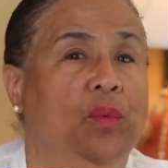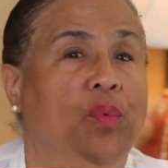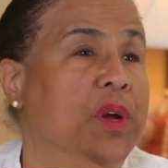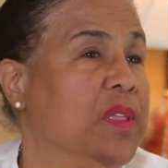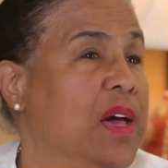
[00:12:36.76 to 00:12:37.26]

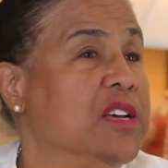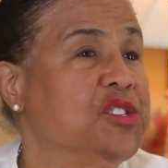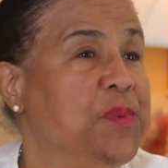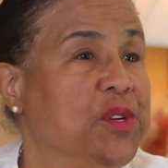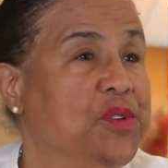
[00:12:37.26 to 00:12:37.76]
Where are the
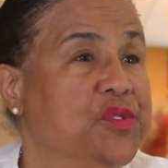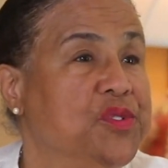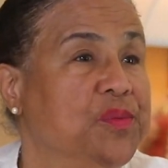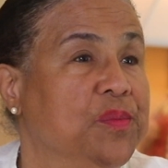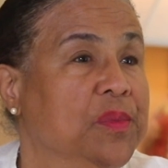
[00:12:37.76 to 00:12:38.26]

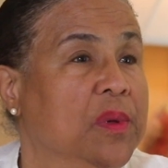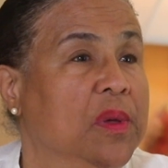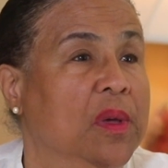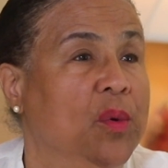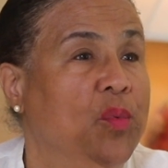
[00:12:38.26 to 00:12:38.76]
hospitals?
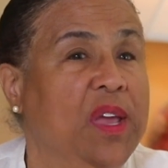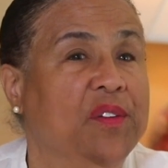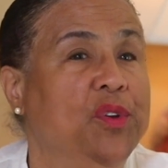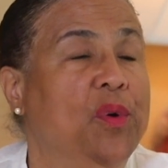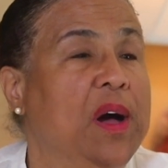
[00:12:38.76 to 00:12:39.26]
We
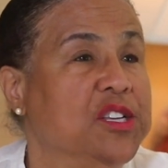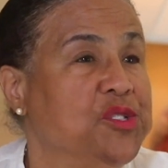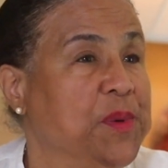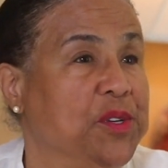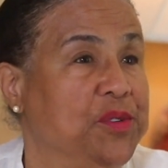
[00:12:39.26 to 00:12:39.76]
have no
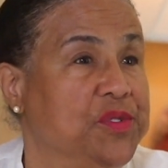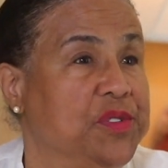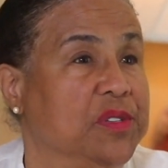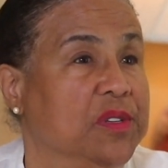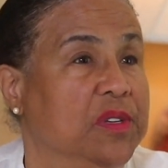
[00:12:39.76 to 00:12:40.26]

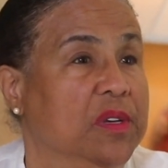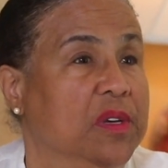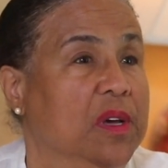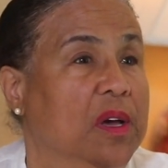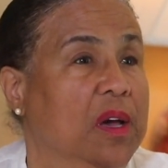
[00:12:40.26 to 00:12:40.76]
hospitals.
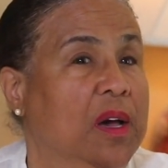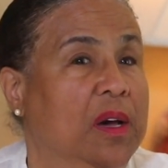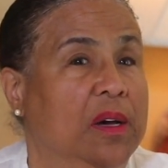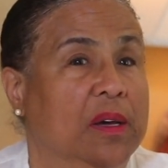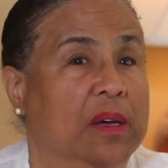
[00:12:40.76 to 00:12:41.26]

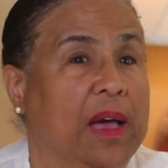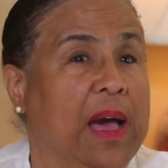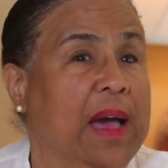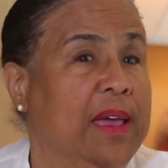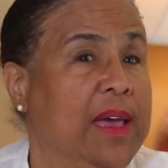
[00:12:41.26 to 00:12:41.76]

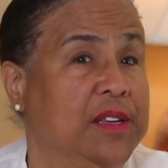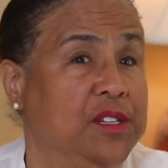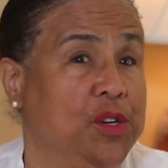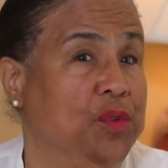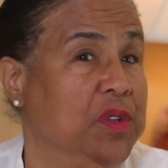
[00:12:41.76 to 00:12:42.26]
I had to
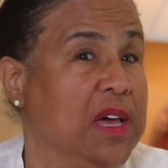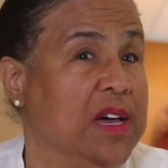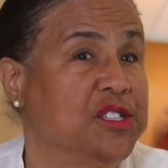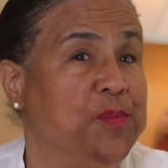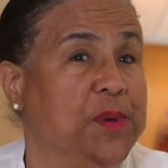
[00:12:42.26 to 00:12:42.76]
go to the
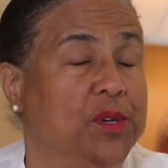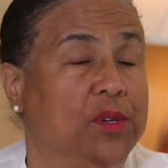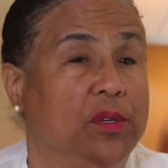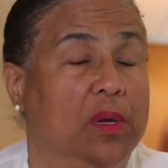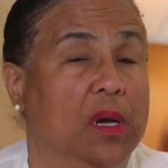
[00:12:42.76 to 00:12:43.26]

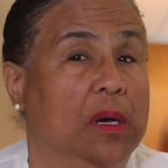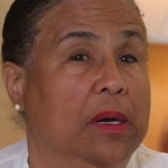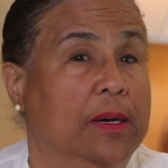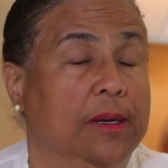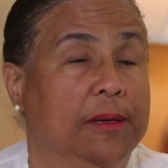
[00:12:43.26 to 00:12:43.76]
hospital,
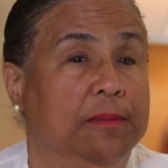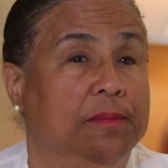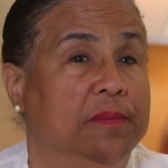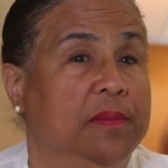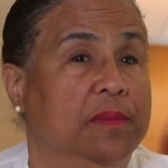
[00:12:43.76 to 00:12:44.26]

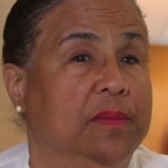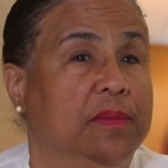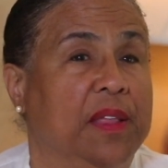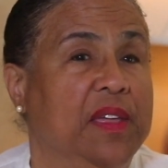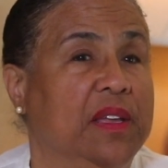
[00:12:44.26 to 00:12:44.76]

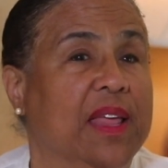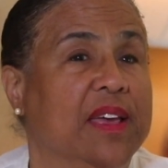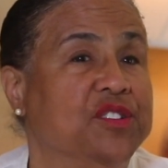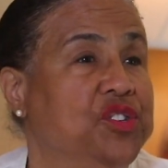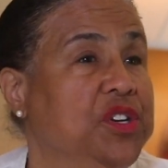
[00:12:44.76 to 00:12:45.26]
I think
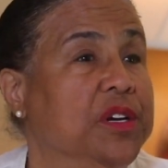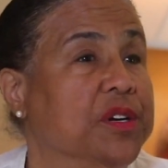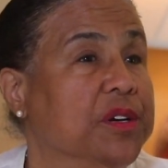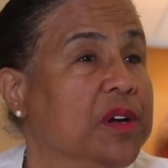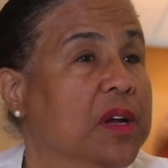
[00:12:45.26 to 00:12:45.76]
last
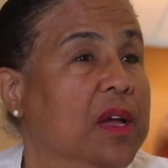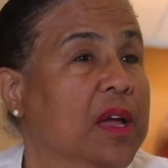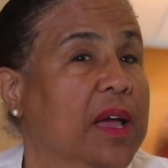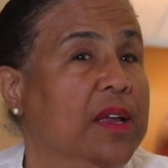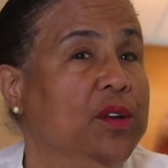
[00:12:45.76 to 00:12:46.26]
year,
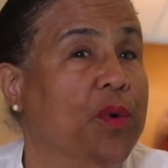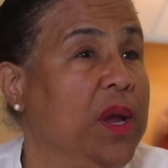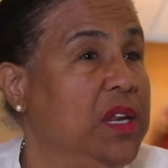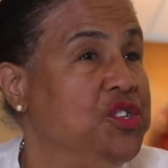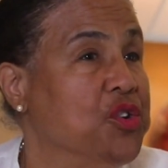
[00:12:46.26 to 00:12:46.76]
and
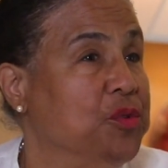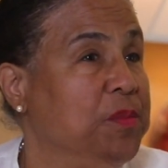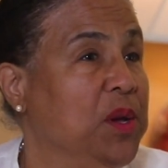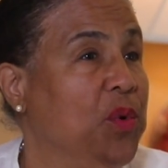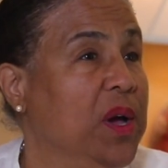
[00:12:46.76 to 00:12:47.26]
Grady turned
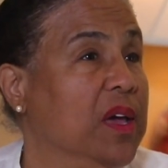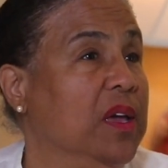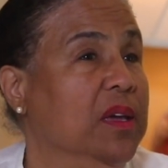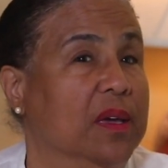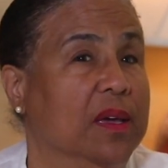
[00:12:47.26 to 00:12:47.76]
me away.